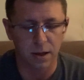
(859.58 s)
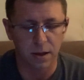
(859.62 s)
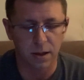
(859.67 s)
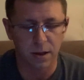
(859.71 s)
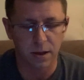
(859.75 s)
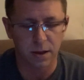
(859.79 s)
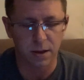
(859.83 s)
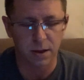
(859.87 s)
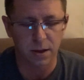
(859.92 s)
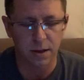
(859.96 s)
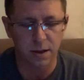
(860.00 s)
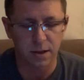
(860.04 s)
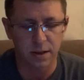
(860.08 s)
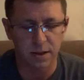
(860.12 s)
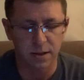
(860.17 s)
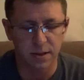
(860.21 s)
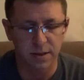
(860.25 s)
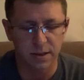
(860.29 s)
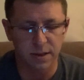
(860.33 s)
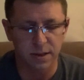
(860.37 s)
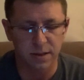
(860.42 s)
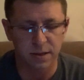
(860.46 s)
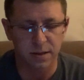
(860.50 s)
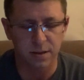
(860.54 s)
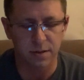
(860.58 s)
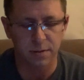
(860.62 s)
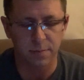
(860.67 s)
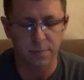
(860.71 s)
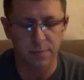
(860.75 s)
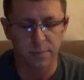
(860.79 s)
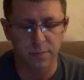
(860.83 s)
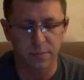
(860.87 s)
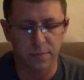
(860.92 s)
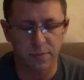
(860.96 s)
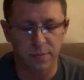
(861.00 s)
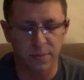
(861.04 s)
the
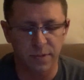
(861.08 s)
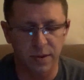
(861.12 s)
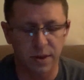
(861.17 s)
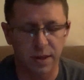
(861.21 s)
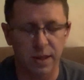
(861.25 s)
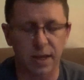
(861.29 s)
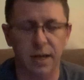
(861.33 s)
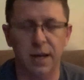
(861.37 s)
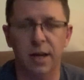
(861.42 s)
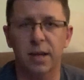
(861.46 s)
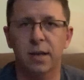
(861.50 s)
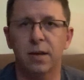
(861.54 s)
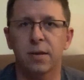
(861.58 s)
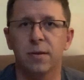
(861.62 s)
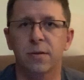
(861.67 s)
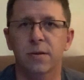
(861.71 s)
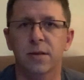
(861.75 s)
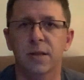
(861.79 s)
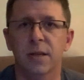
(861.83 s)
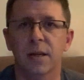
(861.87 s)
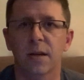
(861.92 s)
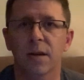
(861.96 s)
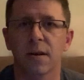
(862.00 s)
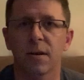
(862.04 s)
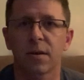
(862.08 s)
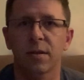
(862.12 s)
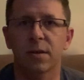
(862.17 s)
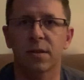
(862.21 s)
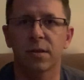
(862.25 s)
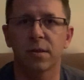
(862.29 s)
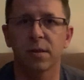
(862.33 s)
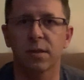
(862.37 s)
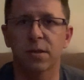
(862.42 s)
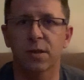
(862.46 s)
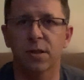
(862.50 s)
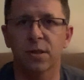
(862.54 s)
system that I use here
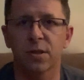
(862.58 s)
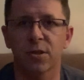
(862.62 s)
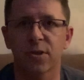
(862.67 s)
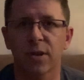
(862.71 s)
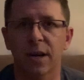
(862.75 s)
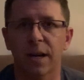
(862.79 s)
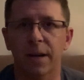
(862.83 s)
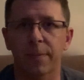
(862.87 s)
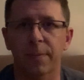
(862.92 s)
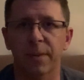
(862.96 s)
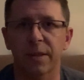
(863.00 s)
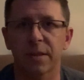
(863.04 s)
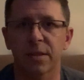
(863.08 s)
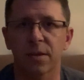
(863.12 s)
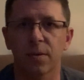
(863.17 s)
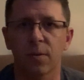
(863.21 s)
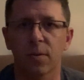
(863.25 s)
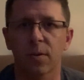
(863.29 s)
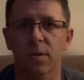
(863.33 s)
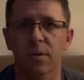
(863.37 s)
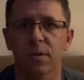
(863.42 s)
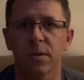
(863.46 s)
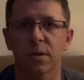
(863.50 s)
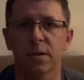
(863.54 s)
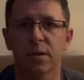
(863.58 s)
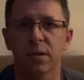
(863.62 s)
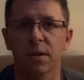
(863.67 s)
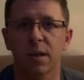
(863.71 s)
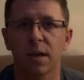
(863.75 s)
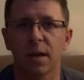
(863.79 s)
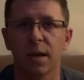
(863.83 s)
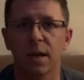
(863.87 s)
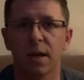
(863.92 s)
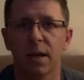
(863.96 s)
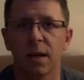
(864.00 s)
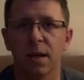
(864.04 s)
to just track my scores
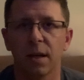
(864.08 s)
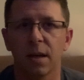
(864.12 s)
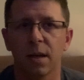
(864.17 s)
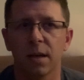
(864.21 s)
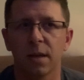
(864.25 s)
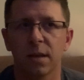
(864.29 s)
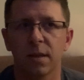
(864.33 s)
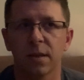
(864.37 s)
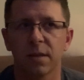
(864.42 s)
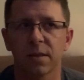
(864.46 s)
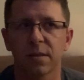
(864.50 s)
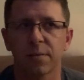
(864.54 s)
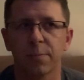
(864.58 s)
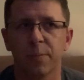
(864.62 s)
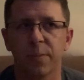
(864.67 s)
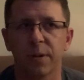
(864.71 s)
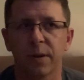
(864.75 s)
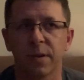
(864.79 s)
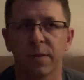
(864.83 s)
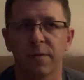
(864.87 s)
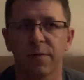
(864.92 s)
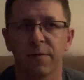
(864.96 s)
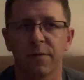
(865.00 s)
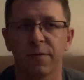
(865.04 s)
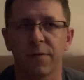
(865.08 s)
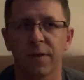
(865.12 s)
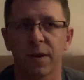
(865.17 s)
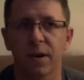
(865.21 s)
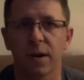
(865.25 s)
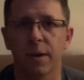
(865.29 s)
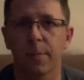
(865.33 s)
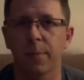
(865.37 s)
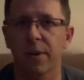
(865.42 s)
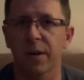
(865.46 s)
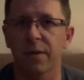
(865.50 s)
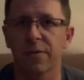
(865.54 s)
has been
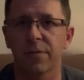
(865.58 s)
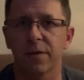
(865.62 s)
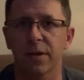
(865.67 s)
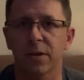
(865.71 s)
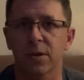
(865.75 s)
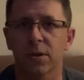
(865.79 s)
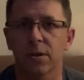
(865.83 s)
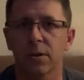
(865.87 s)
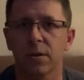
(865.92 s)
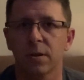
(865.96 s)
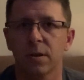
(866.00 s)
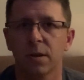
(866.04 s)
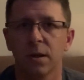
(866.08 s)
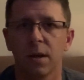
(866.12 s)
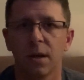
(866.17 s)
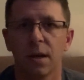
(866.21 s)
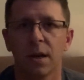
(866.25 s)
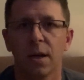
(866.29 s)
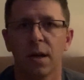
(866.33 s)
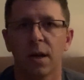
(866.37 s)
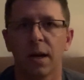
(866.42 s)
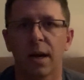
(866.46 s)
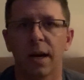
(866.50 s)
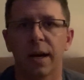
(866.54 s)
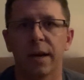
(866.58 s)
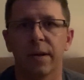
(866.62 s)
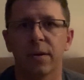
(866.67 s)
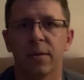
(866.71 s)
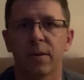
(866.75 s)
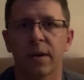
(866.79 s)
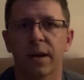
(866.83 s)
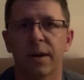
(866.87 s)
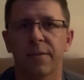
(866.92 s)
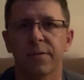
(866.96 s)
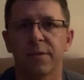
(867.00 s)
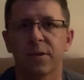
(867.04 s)
very beneficial. I
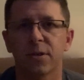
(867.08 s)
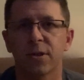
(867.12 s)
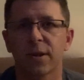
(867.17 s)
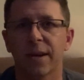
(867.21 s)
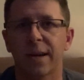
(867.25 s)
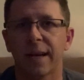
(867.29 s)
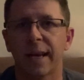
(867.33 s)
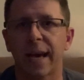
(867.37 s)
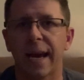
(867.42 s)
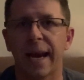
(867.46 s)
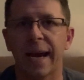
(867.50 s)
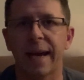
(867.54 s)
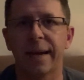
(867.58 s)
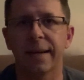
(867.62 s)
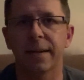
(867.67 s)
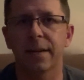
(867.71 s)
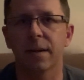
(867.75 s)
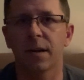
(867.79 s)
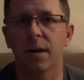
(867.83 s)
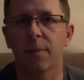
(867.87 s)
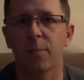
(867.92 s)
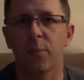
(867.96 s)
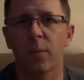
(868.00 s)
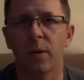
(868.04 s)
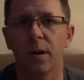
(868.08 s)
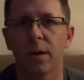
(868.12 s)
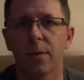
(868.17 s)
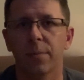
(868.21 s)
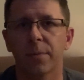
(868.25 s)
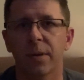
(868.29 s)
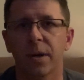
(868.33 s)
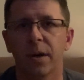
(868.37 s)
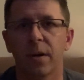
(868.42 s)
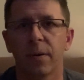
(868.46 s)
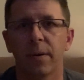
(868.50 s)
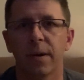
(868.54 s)
don't have to try to add it up while
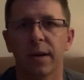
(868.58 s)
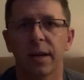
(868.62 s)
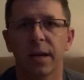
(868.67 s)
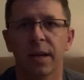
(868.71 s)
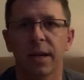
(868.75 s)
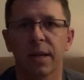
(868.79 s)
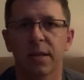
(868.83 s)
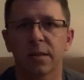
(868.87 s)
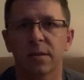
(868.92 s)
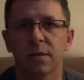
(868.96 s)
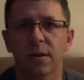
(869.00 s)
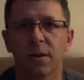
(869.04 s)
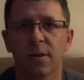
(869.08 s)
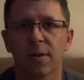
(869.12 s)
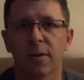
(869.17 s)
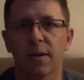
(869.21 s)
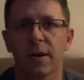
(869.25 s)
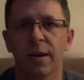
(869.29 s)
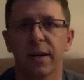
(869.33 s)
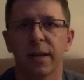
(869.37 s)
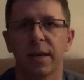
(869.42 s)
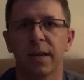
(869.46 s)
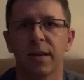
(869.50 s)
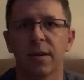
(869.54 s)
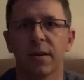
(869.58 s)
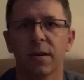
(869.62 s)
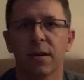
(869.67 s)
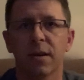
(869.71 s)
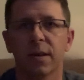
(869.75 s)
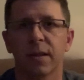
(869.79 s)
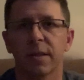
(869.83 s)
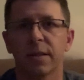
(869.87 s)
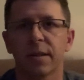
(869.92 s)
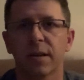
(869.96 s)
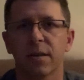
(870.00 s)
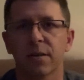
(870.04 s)
I'm going. It's all right here, and
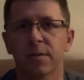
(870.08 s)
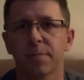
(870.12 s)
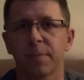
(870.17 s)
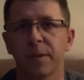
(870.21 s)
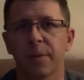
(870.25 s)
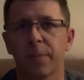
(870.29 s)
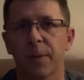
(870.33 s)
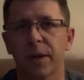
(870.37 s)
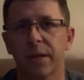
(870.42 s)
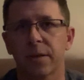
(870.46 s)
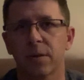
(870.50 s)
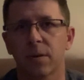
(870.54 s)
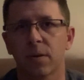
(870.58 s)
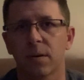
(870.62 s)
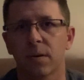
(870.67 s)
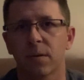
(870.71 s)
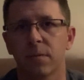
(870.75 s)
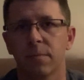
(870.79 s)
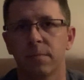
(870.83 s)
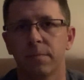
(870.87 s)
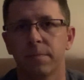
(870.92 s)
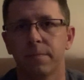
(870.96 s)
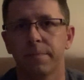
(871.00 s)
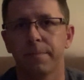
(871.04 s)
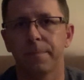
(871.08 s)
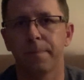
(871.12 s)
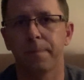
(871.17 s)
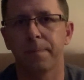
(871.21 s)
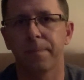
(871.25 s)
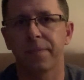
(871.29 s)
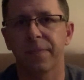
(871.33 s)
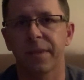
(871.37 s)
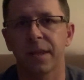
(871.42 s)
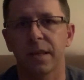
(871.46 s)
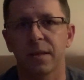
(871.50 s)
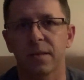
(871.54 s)
it tells me my total.
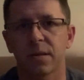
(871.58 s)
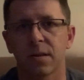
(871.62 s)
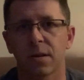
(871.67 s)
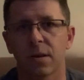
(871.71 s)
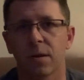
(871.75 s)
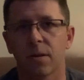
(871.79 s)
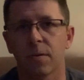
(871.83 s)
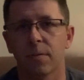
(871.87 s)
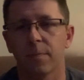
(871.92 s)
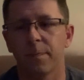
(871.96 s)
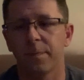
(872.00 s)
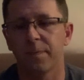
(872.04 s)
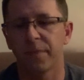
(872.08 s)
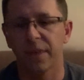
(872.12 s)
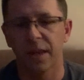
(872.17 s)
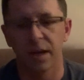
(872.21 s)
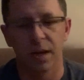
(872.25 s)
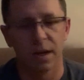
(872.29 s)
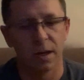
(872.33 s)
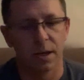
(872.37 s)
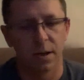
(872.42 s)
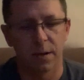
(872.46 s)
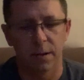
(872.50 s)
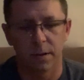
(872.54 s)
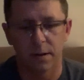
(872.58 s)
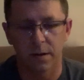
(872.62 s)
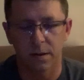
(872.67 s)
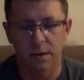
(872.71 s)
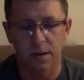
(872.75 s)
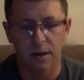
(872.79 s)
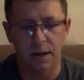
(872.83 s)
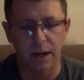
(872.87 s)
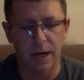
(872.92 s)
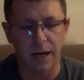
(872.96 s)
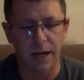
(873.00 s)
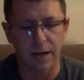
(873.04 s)
So
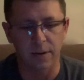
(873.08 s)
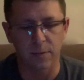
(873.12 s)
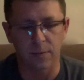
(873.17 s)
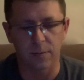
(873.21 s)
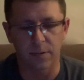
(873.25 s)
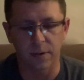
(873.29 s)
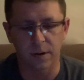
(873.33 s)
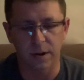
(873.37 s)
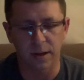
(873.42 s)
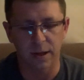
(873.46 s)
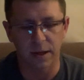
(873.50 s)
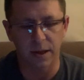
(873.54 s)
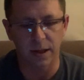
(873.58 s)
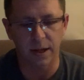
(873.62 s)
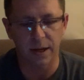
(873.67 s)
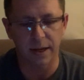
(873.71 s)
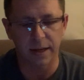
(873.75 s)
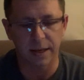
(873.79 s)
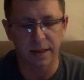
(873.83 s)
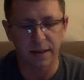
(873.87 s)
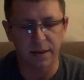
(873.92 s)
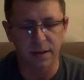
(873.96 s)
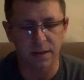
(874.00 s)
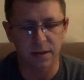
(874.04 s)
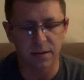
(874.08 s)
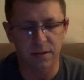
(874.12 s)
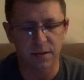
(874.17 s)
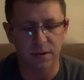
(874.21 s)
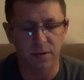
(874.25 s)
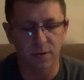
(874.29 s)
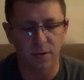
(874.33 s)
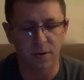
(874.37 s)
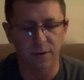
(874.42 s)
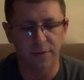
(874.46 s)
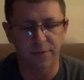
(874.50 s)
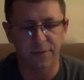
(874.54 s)
I really like the
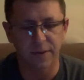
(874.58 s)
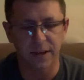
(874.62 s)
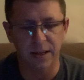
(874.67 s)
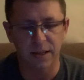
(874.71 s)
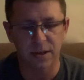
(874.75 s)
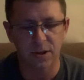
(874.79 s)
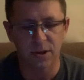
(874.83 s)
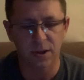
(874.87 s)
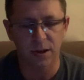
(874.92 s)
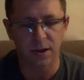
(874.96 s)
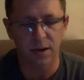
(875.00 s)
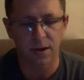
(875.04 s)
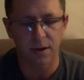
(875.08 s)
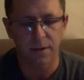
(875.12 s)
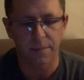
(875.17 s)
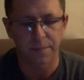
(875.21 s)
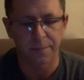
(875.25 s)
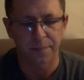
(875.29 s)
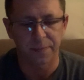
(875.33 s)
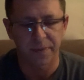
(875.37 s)
score feature.